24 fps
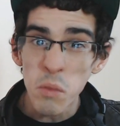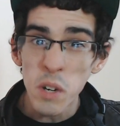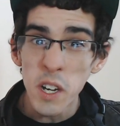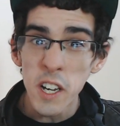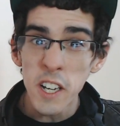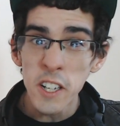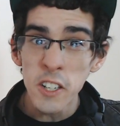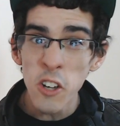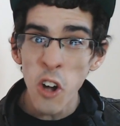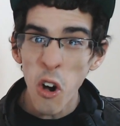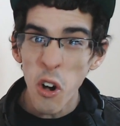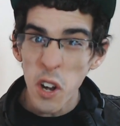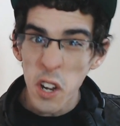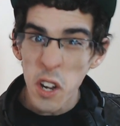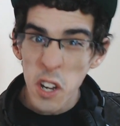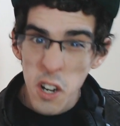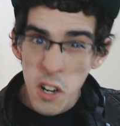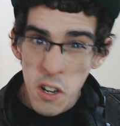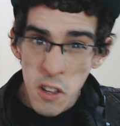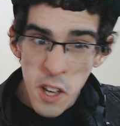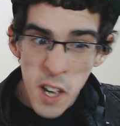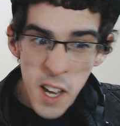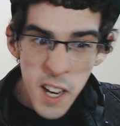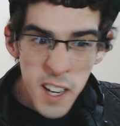Y'all hear
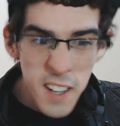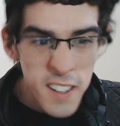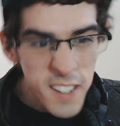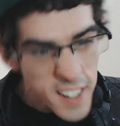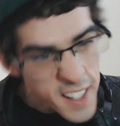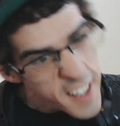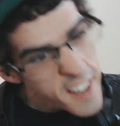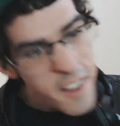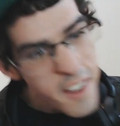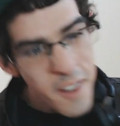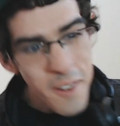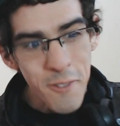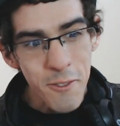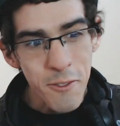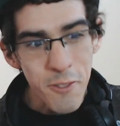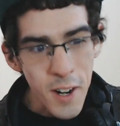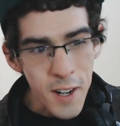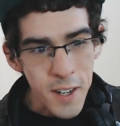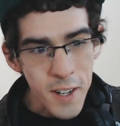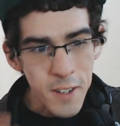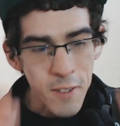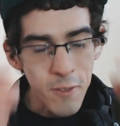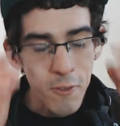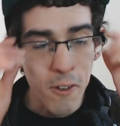that? Fucking
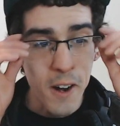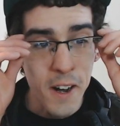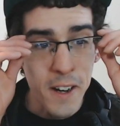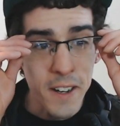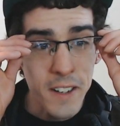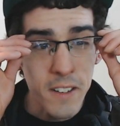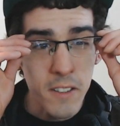right.